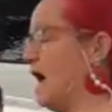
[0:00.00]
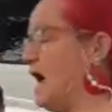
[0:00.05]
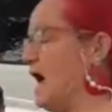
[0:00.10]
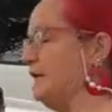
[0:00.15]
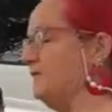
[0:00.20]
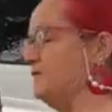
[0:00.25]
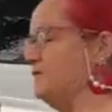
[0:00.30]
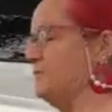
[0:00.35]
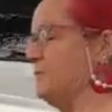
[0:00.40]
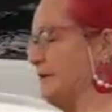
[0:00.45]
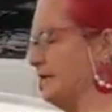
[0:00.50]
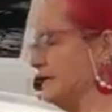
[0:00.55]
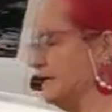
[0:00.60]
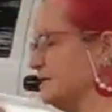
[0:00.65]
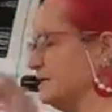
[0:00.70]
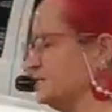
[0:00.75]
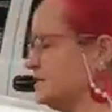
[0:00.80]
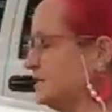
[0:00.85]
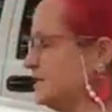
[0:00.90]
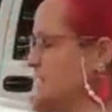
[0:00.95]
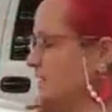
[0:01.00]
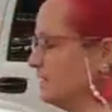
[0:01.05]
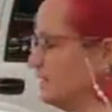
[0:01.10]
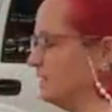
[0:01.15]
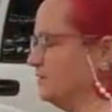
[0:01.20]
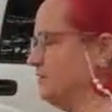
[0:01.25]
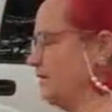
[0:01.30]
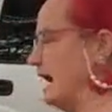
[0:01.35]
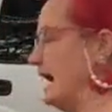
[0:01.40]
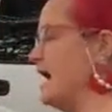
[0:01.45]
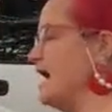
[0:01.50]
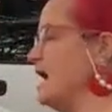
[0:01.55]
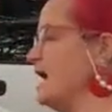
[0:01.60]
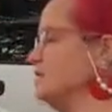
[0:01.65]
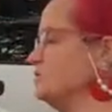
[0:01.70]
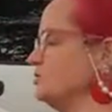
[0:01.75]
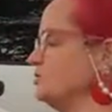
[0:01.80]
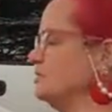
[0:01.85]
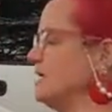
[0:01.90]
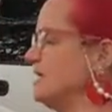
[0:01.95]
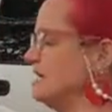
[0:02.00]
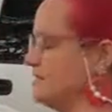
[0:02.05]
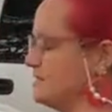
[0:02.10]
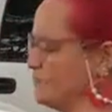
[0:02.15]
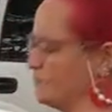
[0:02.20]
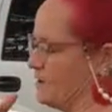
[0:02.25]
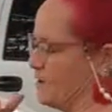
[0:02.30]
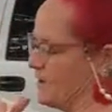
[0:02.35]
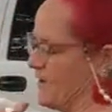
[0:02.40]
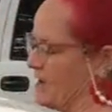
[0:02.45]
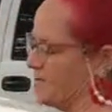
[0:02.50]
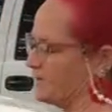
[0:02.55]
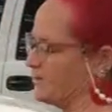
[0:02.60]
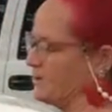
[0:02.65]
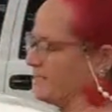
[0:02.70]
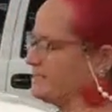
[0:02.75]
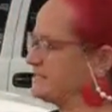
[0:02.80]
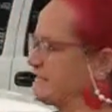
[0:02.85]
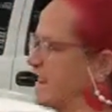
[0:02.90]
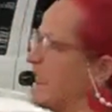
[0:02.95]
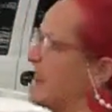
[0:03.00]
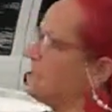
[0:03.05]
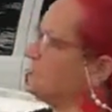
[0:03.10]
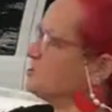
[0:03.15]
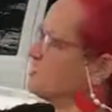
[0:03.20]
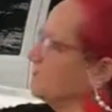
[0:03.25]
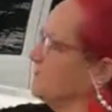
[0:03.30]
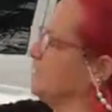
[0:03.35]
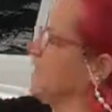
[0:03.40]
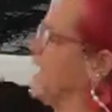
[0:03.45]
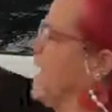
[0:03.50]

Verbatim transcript: life because you got to understand that with every stage in